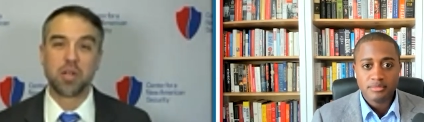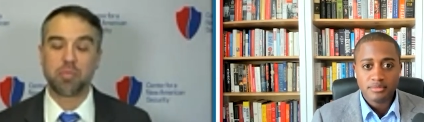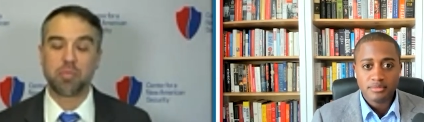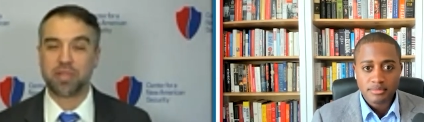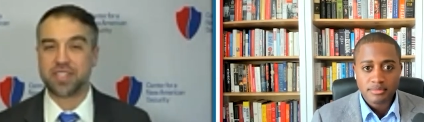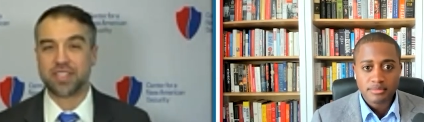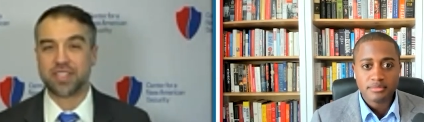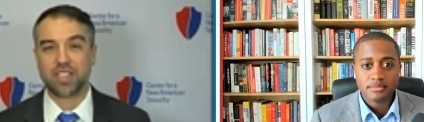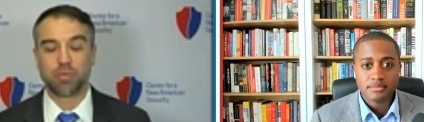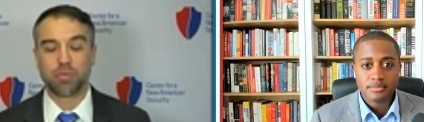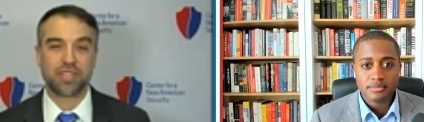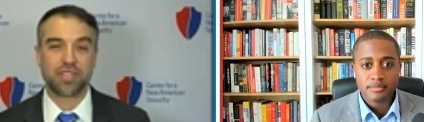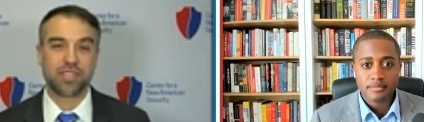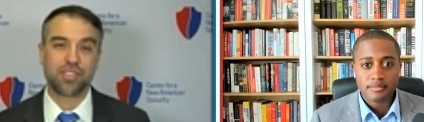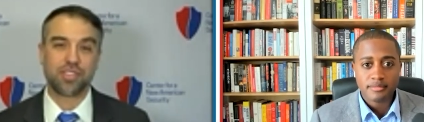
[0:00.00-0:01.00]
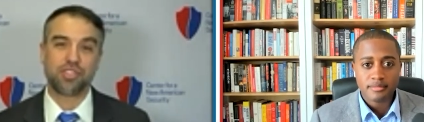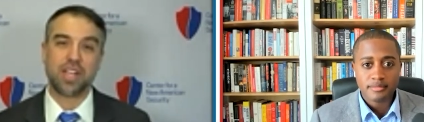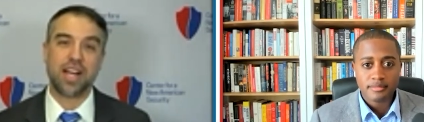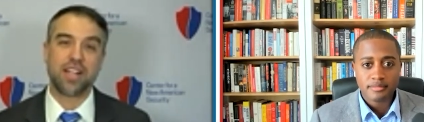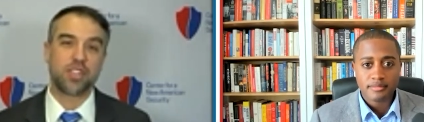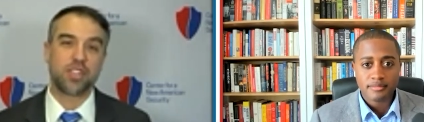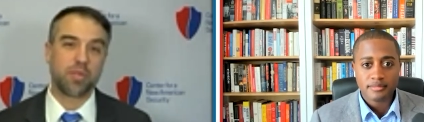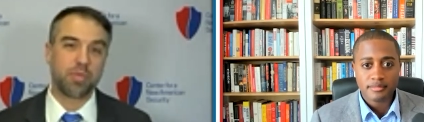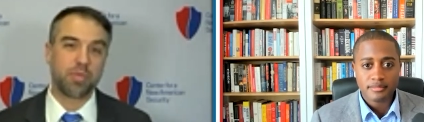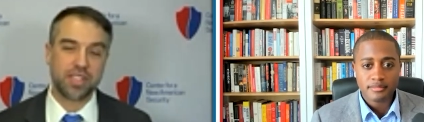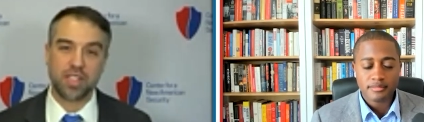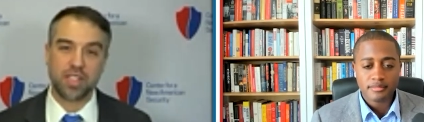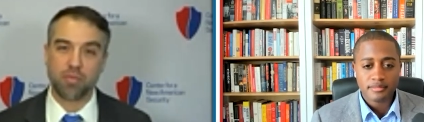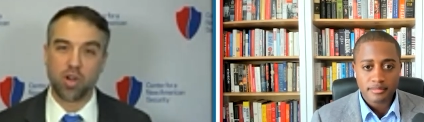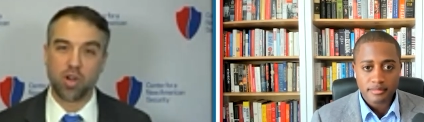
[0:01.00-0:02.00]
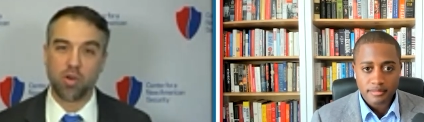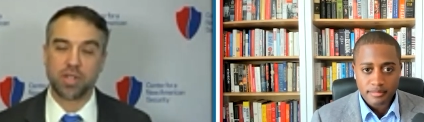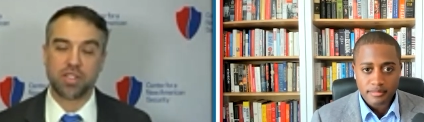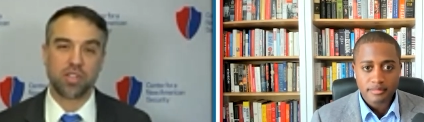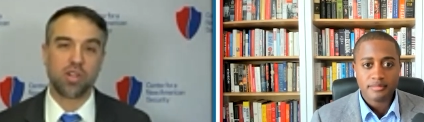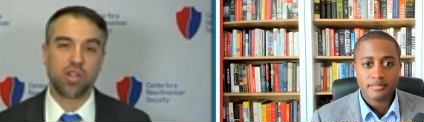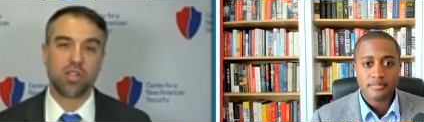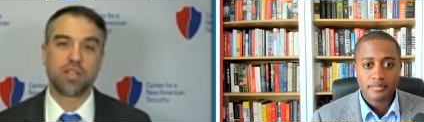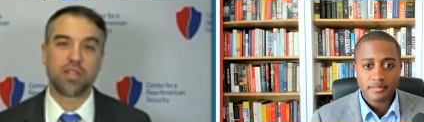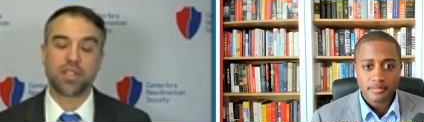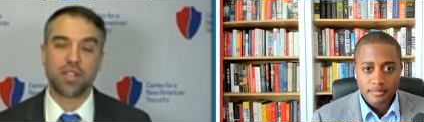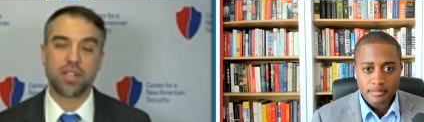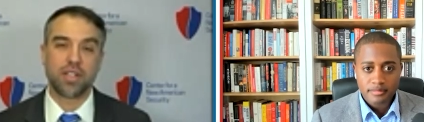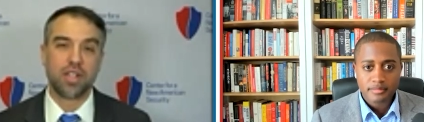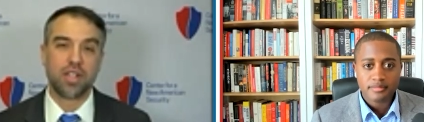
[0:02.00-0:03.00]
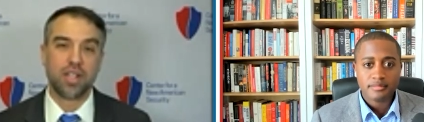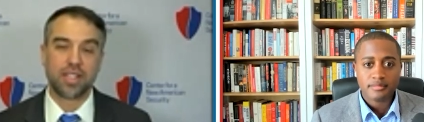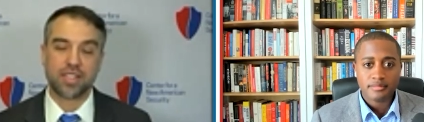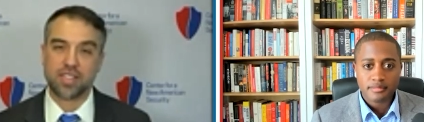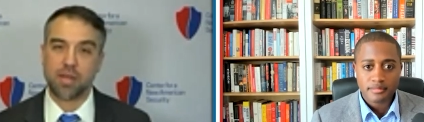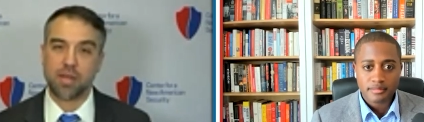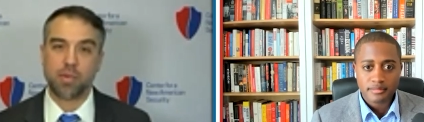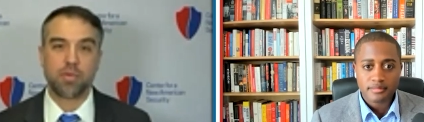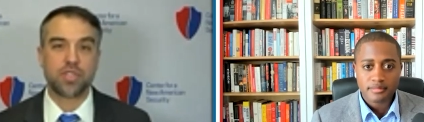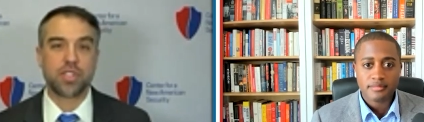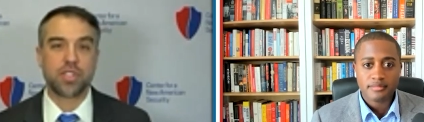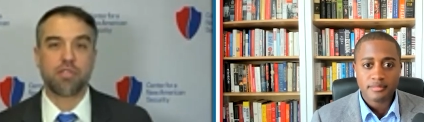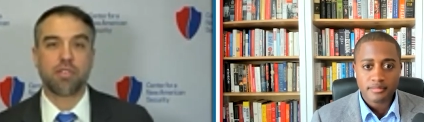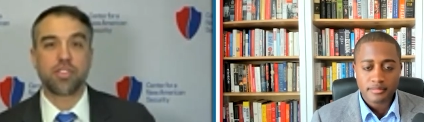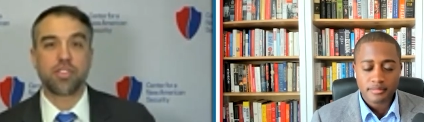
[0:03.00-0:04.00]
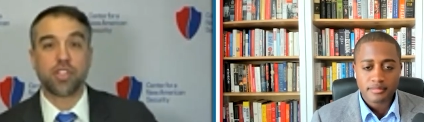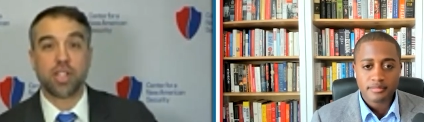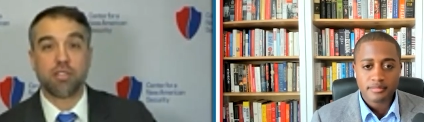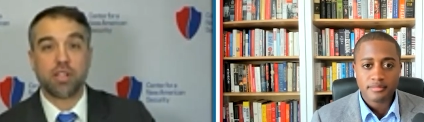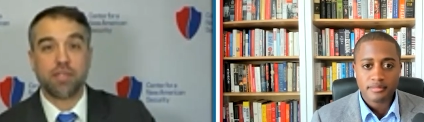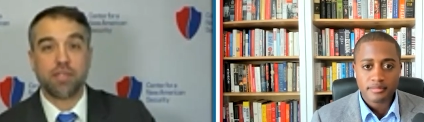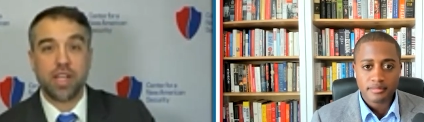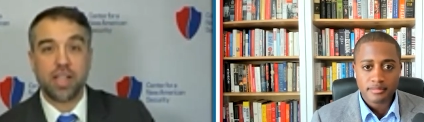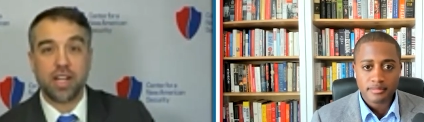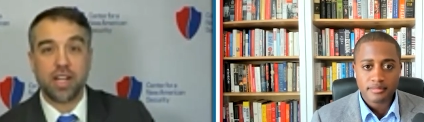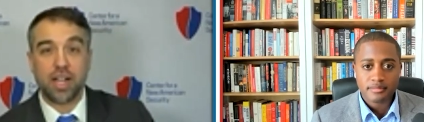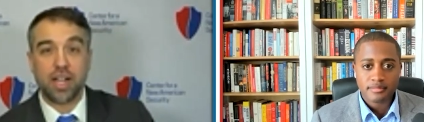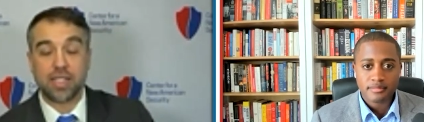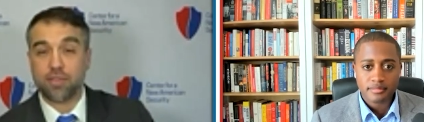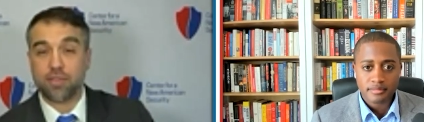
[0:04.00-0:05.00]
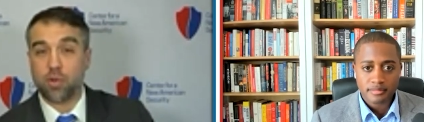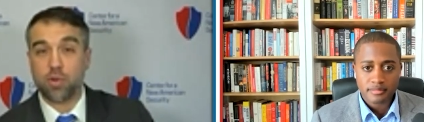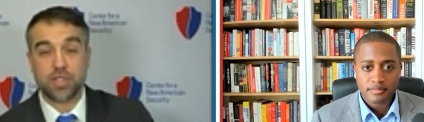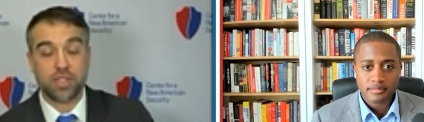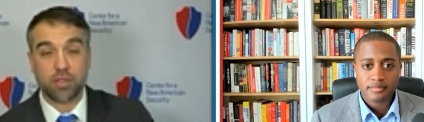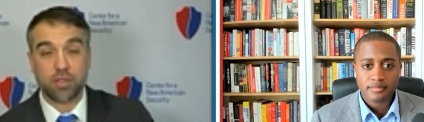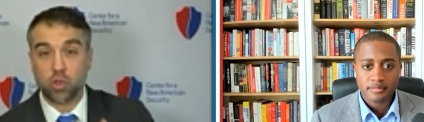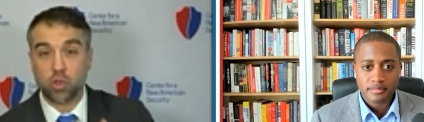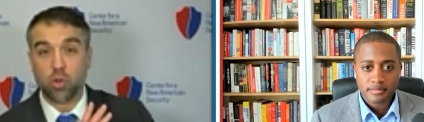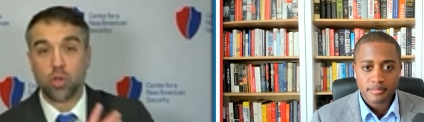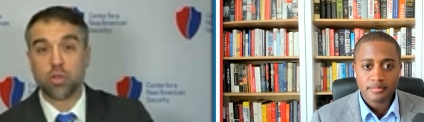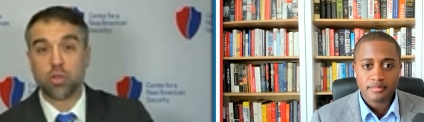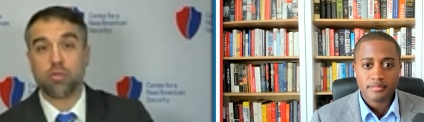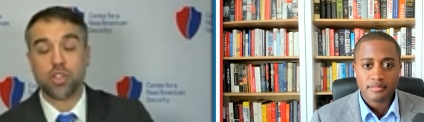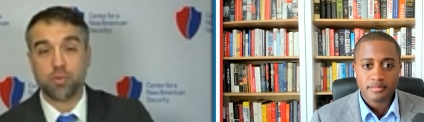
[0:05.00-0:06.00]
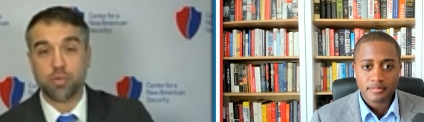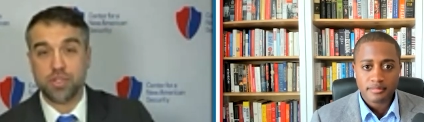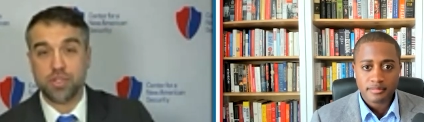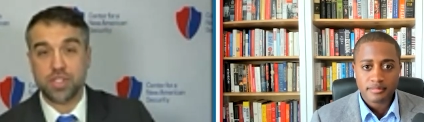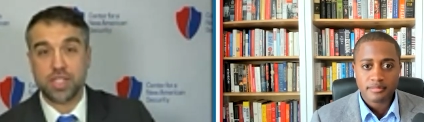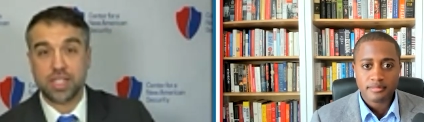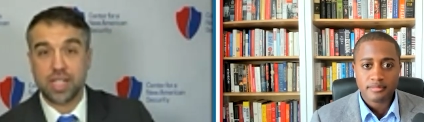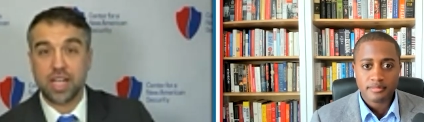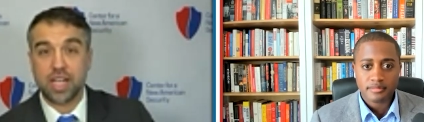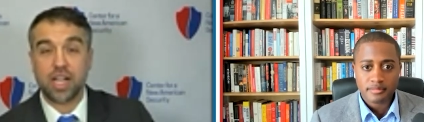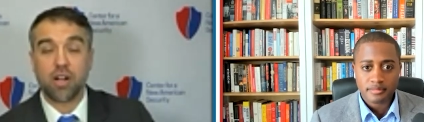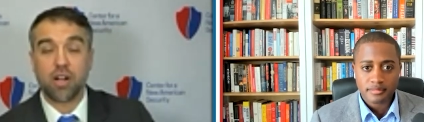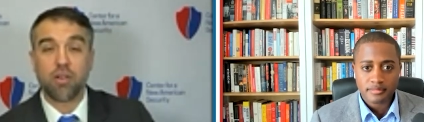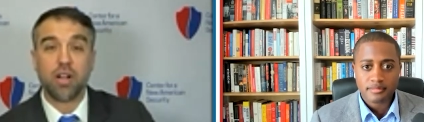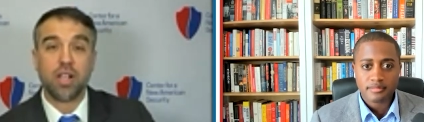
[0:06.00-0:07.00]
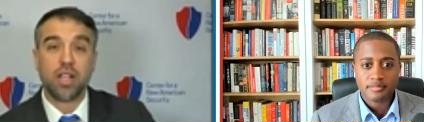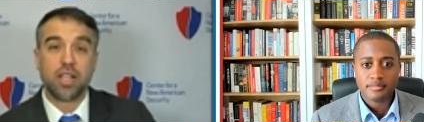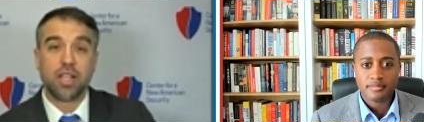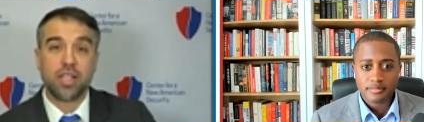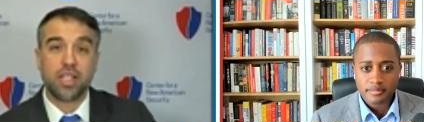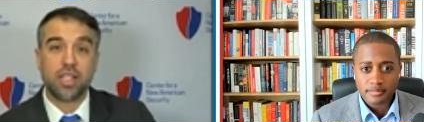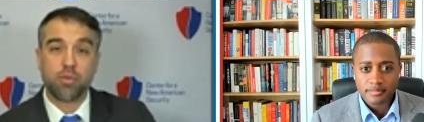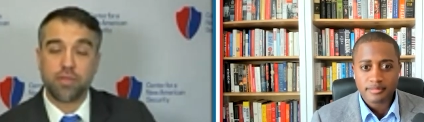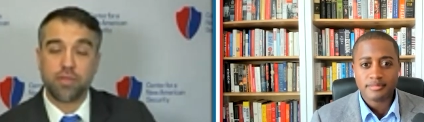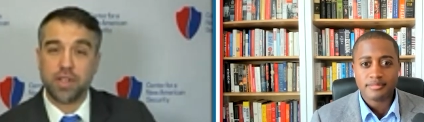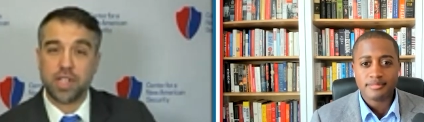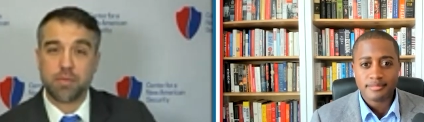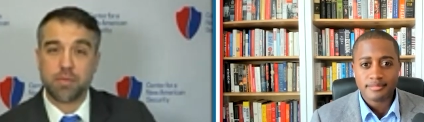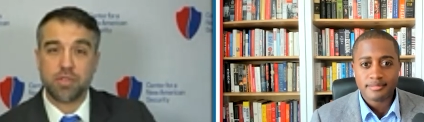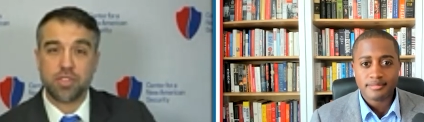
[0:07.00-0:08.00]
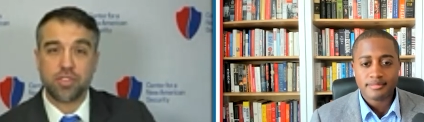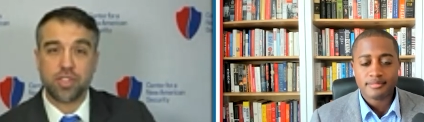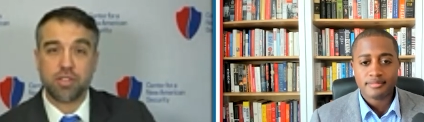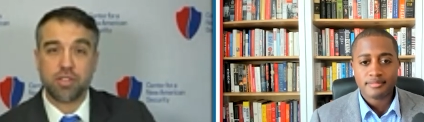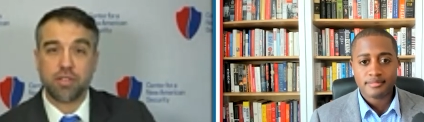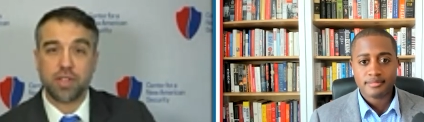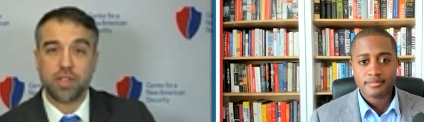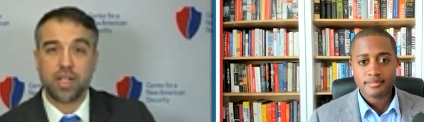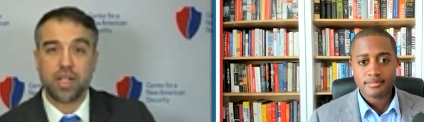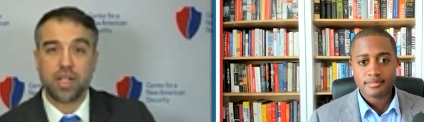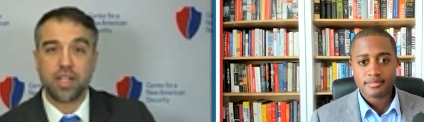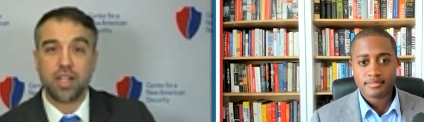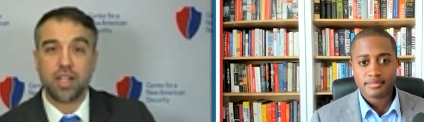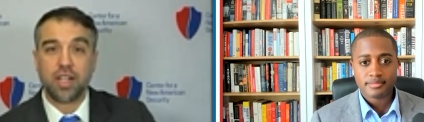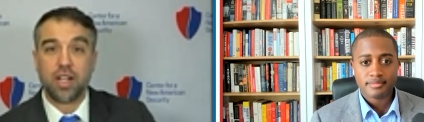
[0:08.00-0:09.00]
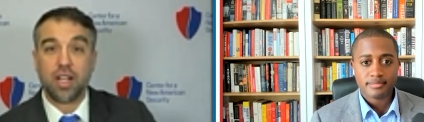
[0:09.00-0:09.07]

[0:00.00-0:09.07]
Speaker 1: particularly with the Chat GPT moment and all of the excitement we've seen around generative AI, and of course the gold rush we're seeing now into investments in generative AI.